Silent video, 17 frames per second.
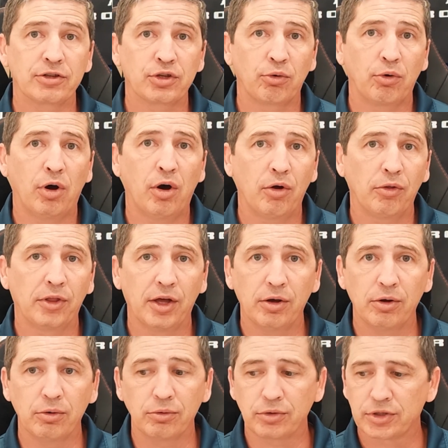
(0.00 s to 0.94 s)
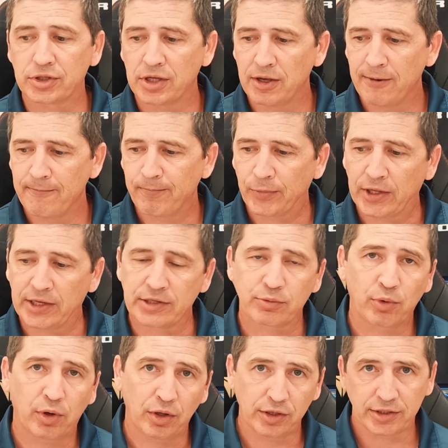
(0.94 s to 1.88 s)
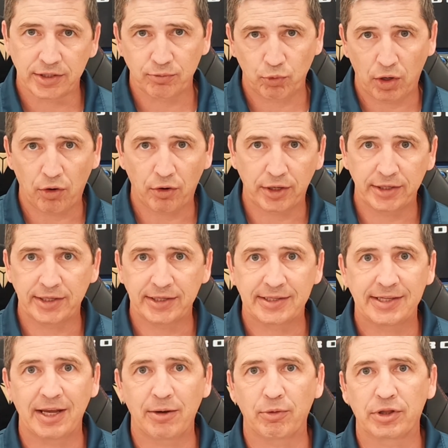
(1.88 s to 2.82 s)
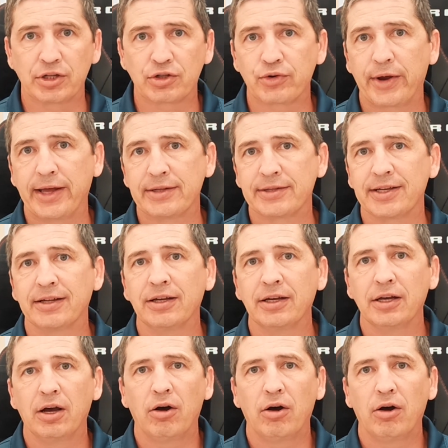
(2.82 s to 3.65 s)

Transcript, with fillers: So all those, as well as we already did see it with the Transit,